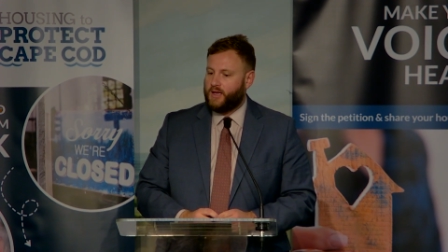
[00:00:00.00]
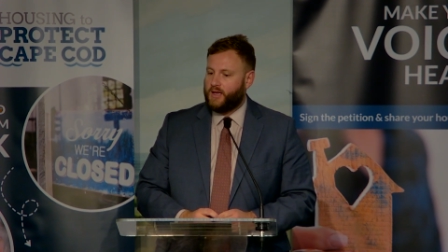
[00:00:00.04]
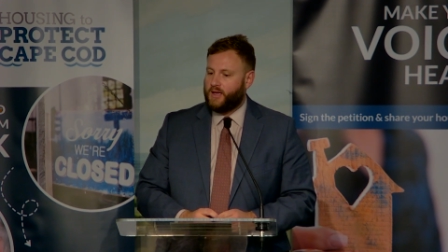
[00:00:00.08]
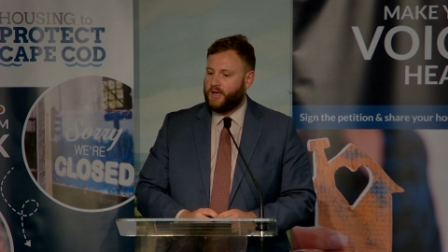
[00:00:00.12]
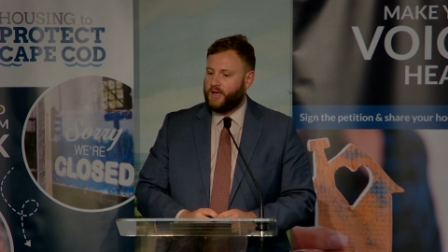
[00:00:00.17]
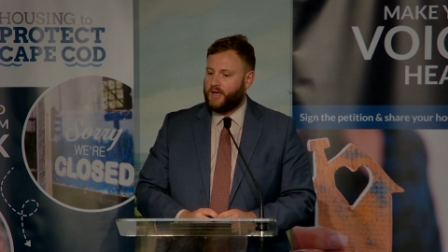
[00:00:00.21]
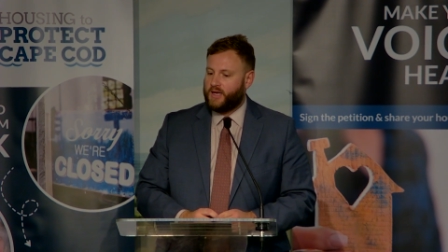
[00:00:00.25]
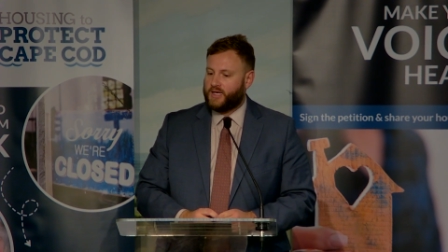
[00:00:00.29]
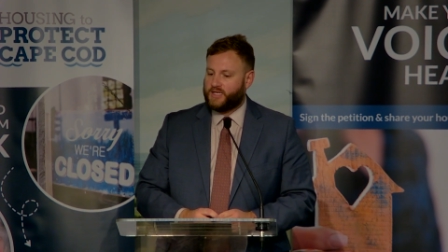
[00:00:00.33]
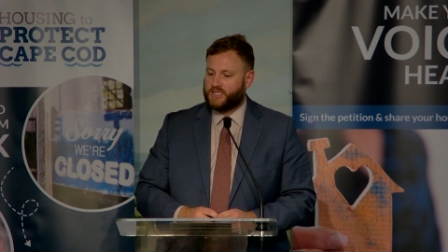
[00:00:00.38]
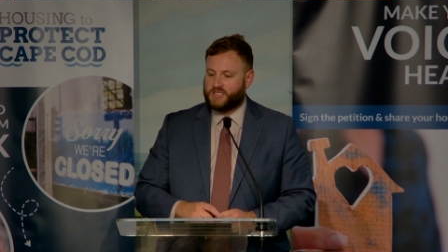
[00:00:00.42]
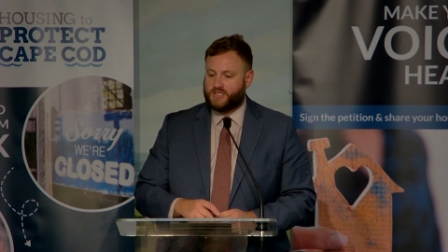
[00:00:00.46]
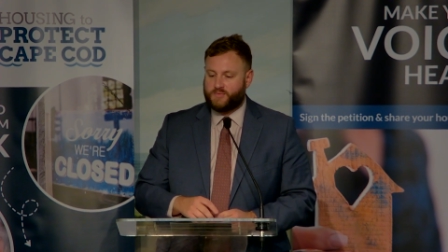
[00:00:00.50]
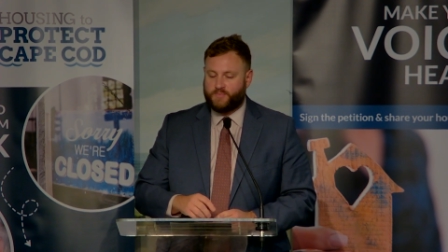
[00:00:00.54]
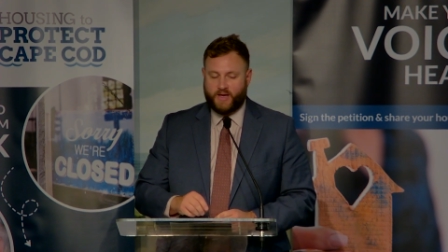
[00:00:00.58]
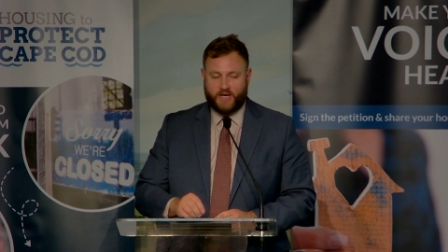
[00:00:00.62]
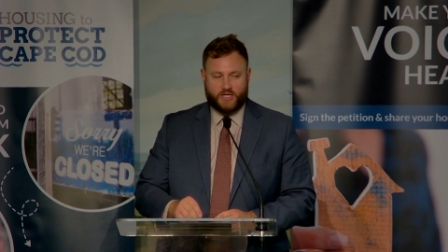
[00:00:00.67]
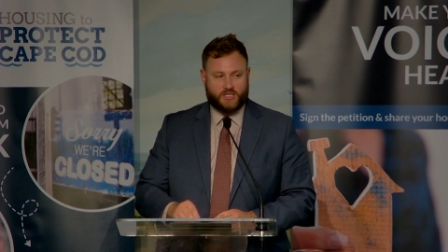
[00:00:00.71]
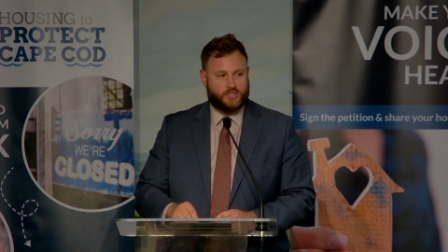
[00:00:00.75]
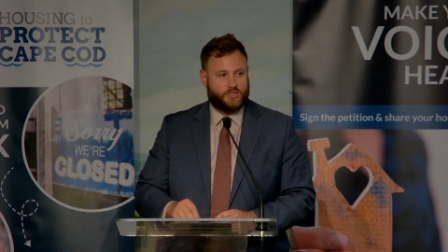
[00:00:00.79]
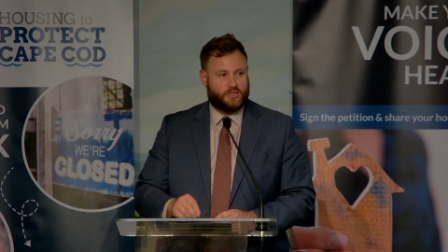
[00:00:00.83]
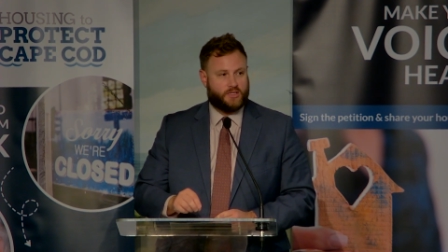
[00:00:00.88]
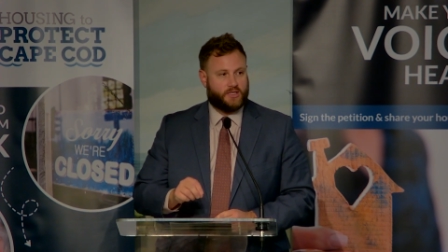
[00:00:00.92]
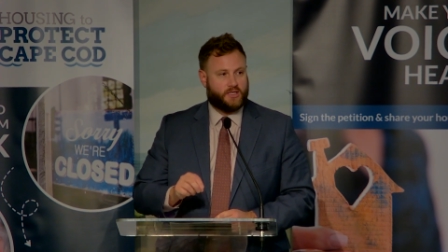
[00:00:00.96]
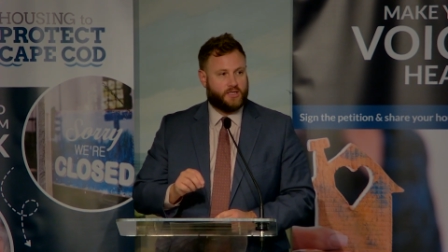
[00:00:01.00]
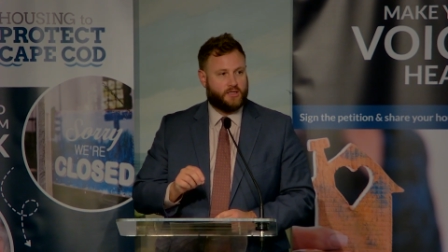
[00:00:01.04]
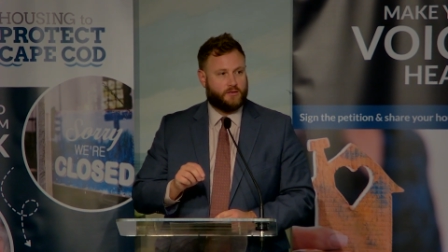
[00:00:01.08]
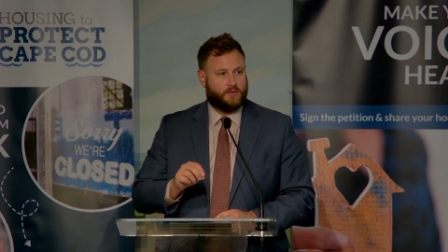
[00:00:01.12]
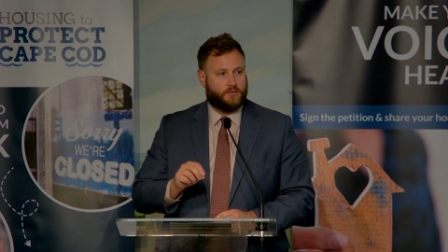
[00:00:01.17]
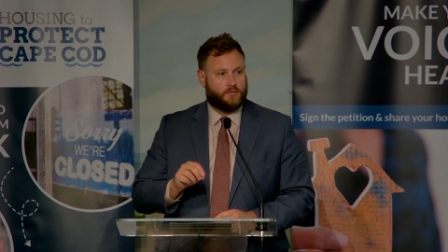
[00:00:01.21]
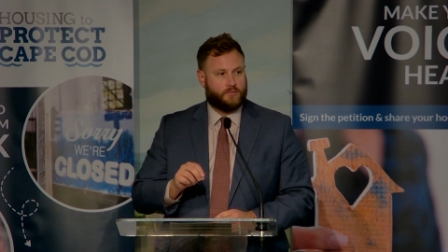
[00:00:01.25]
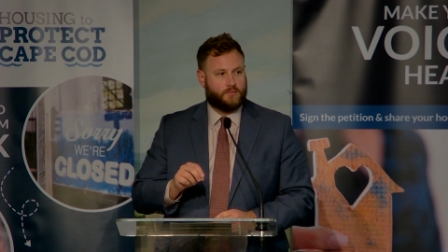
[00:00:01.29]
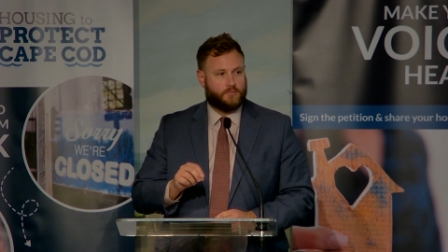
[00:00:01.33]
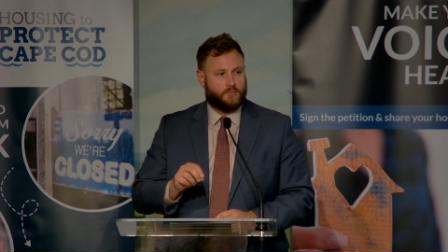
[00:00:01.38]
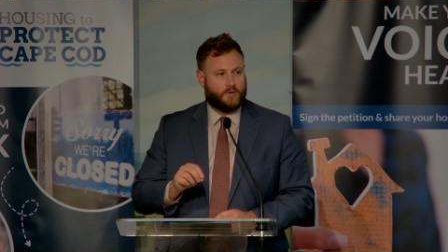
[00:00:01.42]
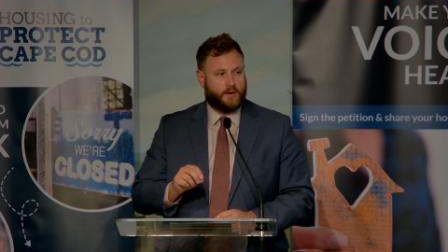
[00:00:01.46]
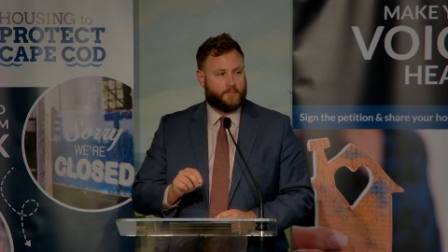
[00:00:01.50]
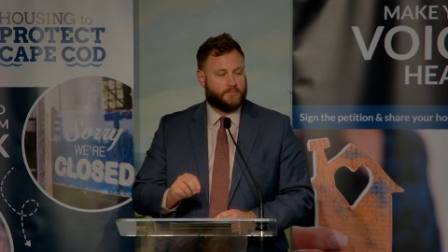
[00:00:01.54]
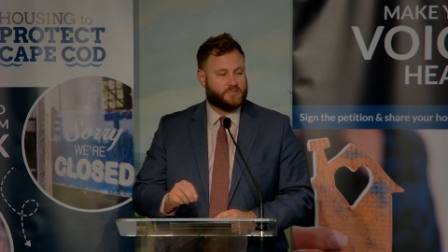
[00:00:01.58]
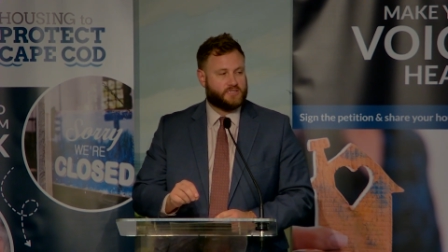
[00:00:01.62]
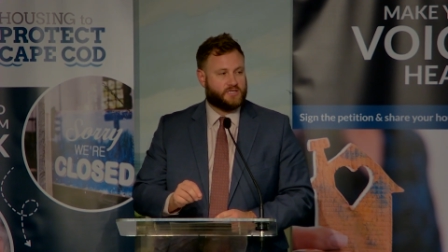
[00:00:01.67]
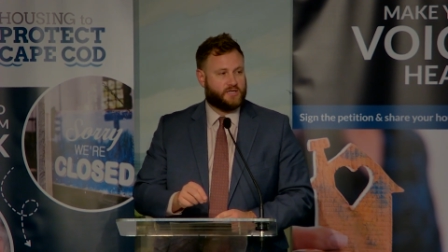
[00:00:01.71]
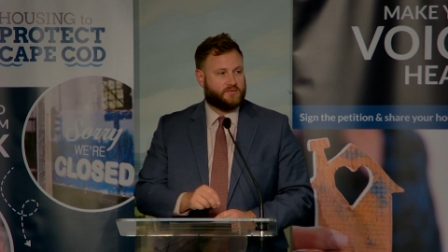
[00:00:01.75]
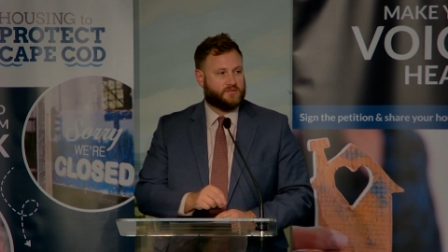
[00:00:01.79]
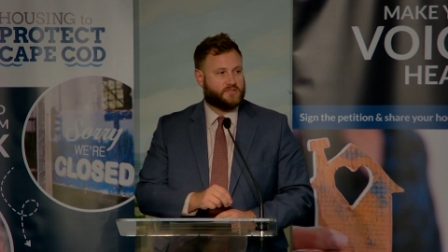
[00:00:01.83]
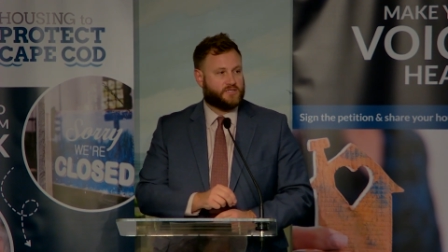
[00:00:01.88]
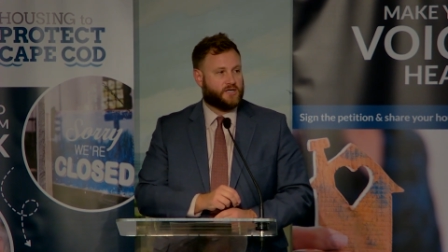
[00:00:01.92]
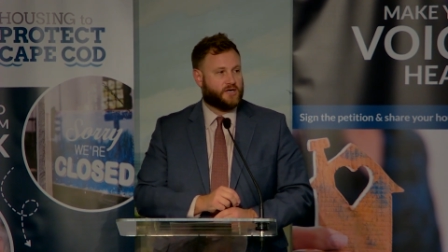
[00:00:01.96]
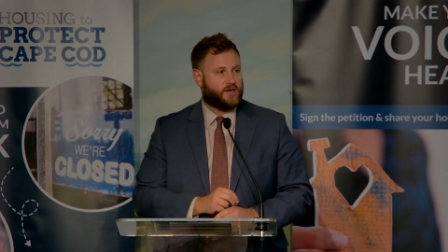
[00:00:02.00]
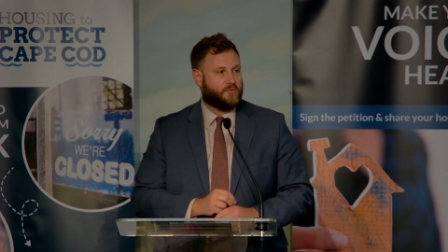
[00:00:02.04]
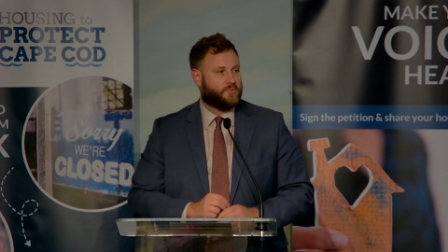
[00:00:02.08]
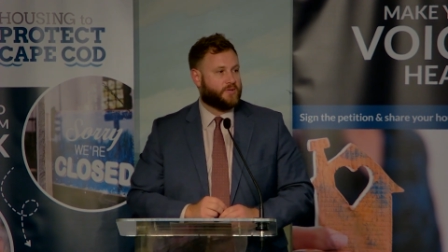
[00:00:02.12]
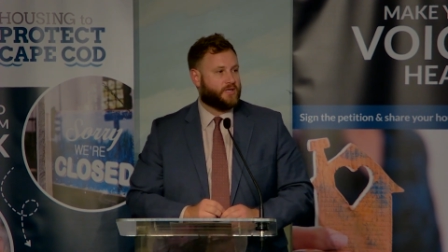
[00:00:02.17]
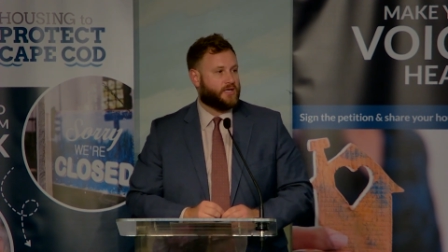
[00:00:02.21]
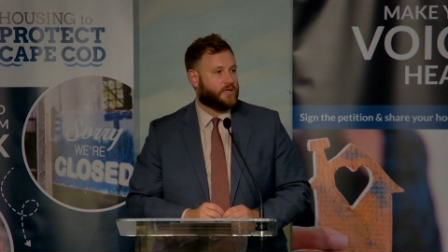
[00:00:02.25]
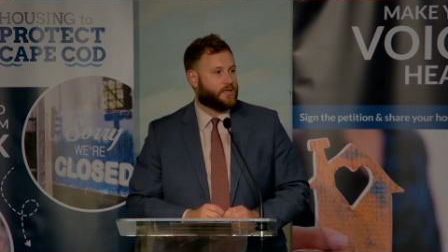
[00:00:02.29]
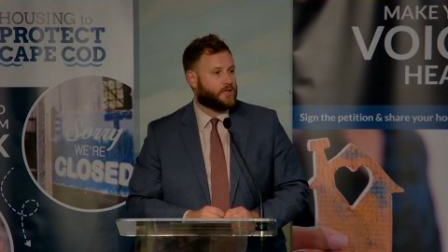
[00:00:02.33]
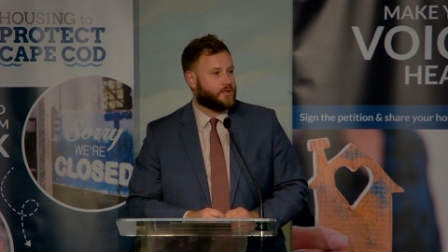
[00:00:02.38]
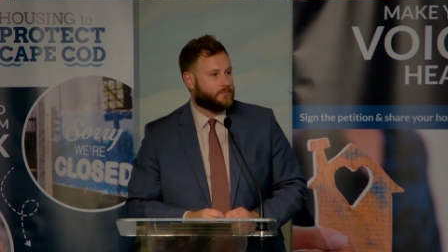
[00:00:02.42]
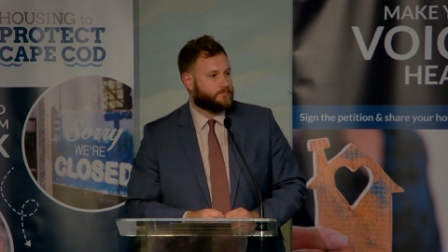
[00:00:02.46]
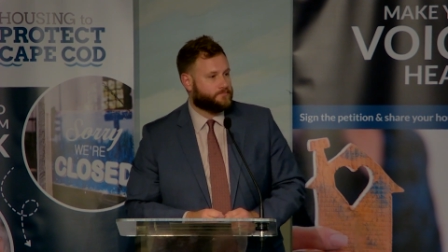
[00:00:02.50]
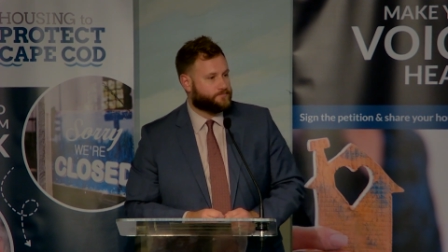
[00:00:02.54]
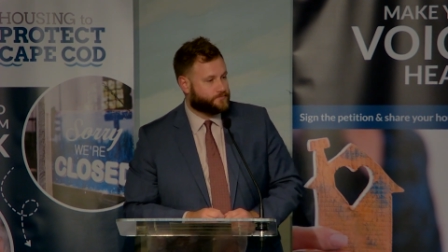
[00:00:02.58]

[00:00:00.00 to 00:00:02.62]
especially Representative Sarah Peake,